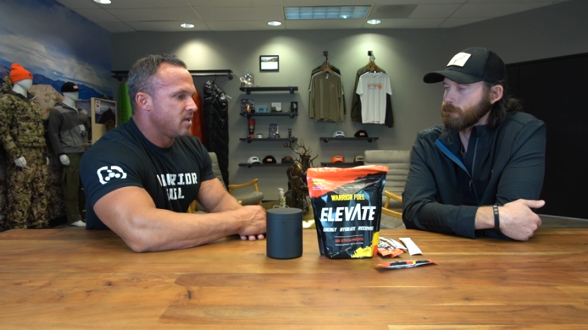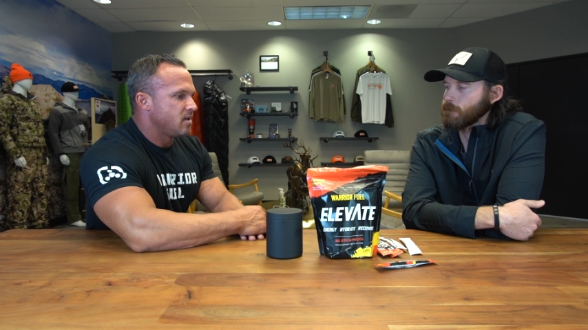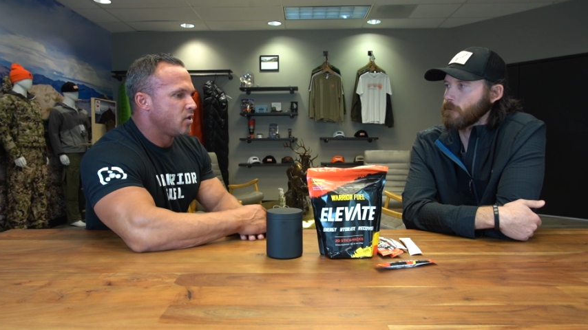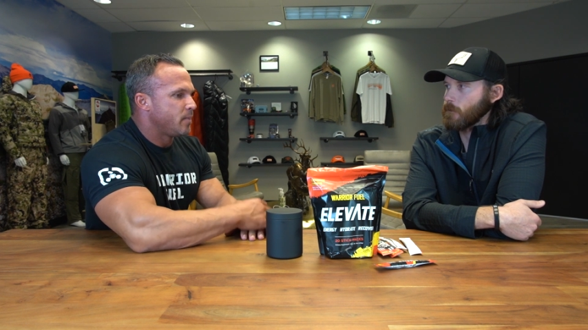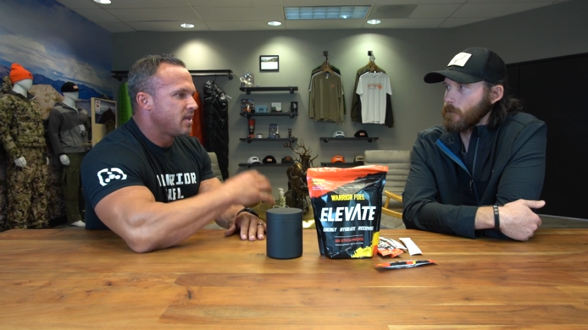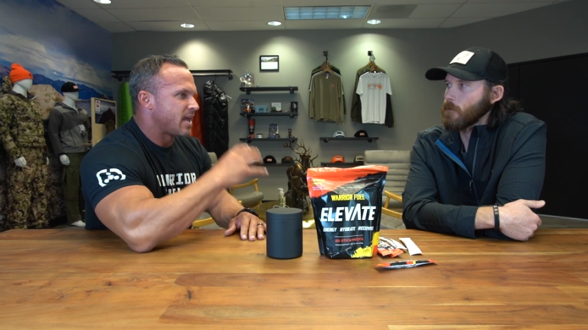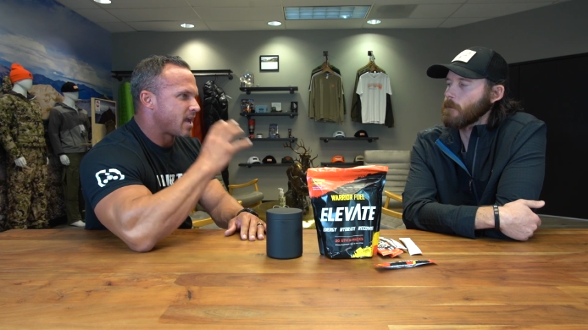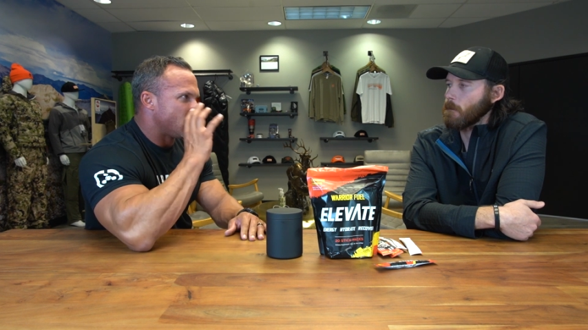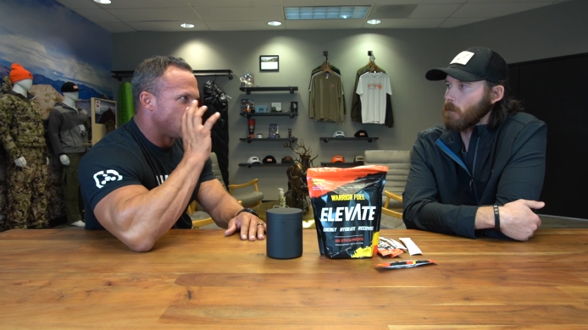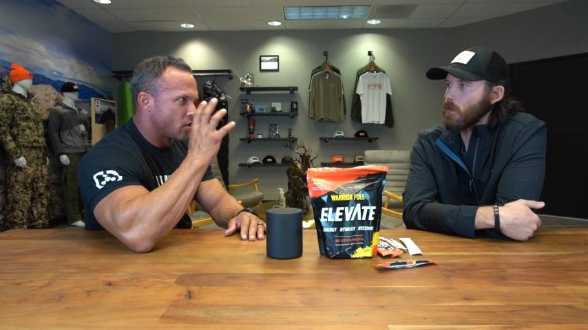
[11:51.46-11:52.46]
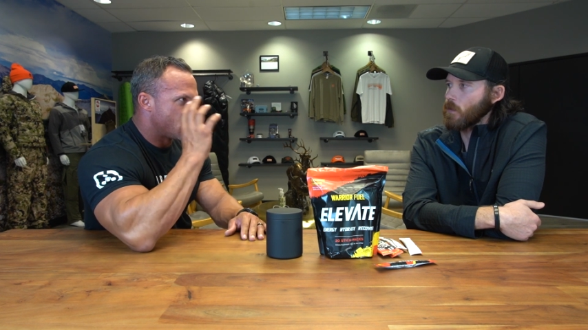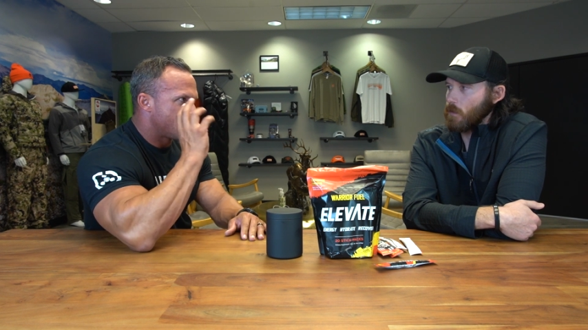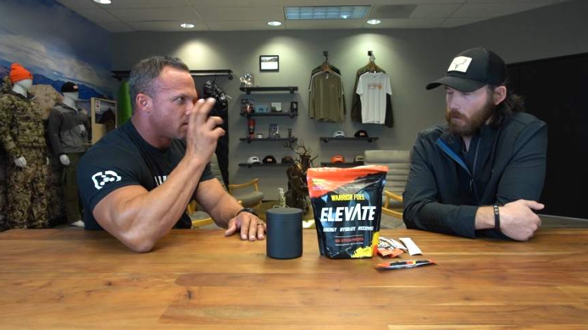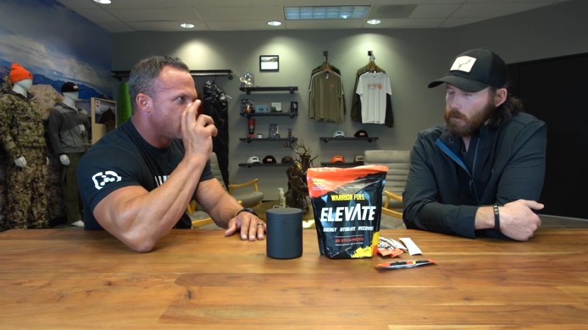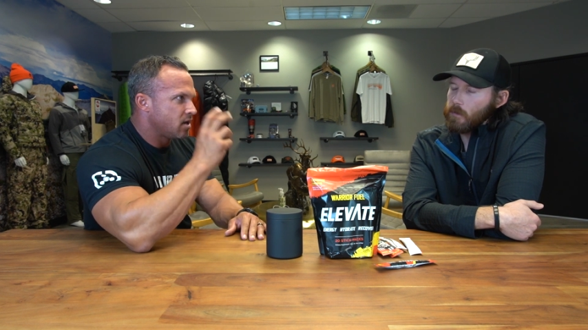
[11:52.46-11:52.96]
Speaker 1: be, you'll be like
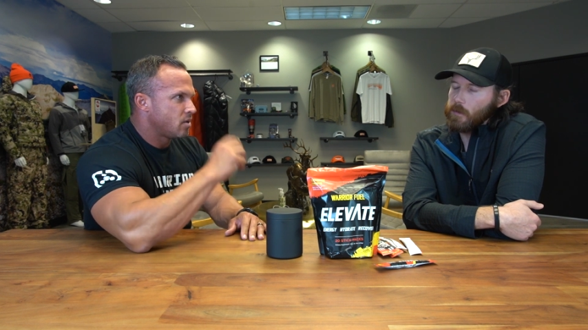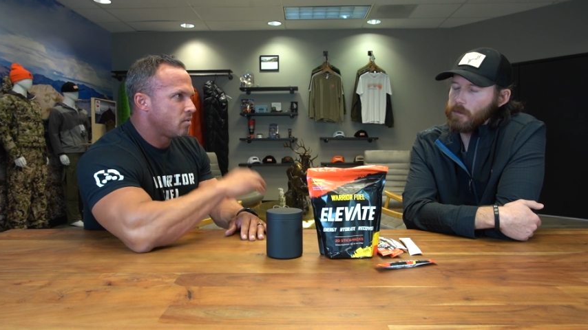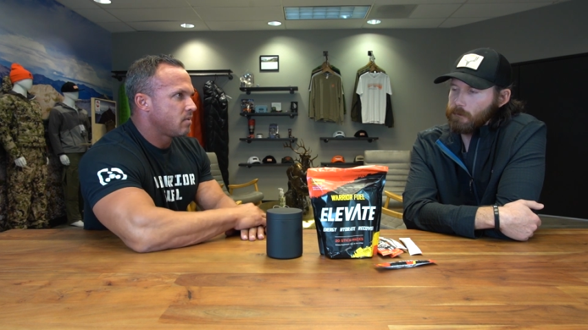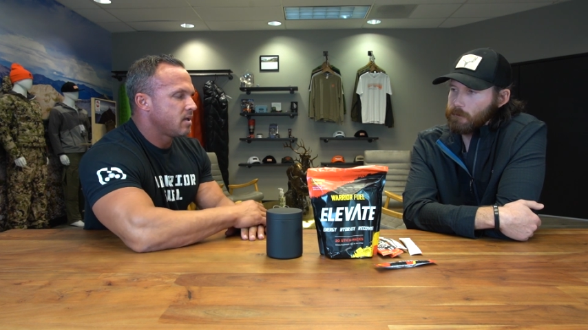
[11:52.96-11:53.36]
alert, you know?